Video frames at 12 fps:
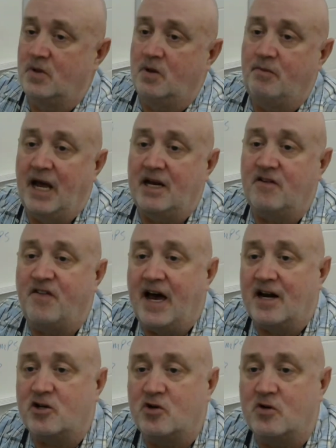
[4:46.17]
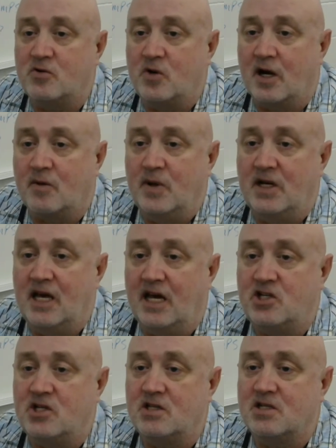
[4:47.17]
manufacturer's
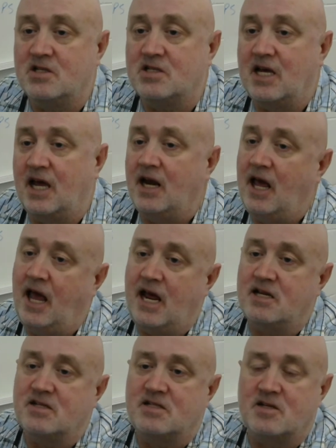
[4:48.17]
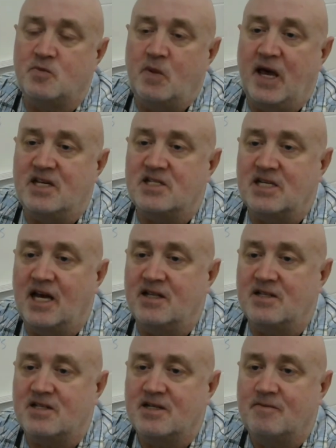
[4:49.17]
recommendations and saying, hey, does this make
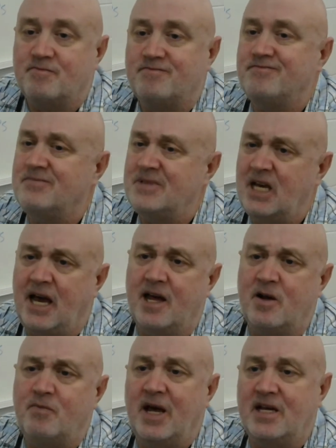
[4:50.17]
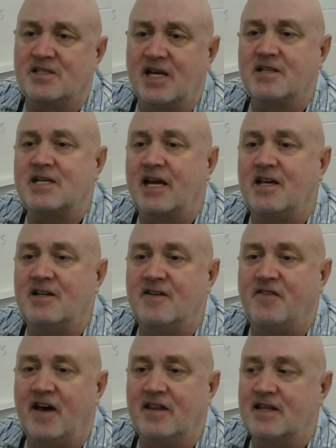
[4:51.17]
sense? Yeah, it makes sense. I could
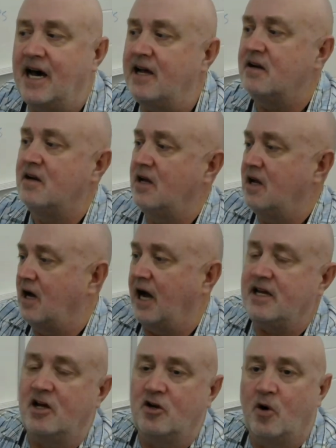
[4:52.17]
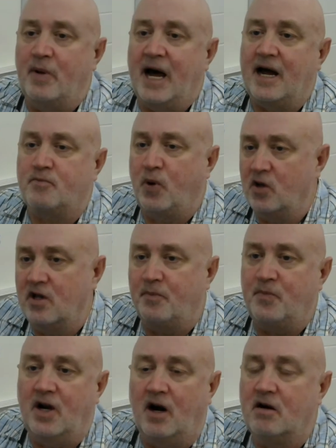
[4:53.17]
defend that. I could go back, pull
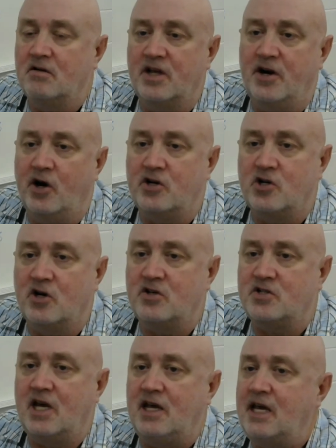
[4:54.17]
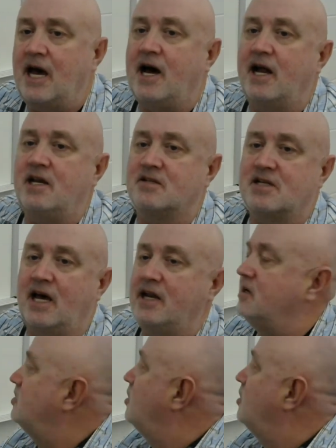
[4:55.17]
up their literature and say, yeah, I decided to